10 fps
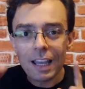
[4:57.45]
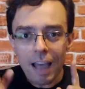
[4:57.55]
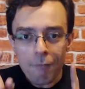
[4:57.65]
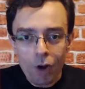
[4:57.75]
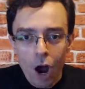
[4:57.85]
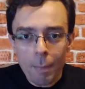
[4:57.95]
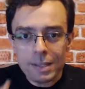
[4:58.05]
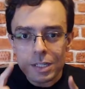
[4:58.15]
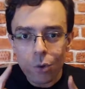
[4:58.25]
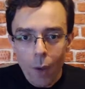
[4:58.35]
Have
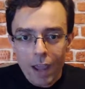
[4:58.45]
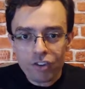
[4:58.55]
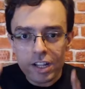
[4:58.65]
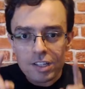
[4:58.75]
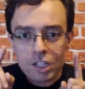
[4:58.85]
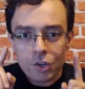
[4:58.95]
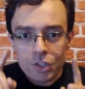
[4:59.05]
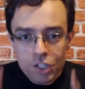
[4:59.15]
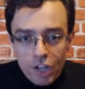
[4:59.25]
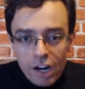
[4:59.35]
comments, questions,
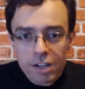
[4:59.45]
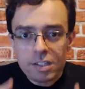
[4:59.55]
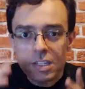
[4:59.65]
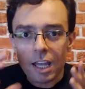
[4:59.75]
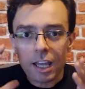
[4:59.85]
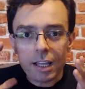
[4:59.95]
concerns.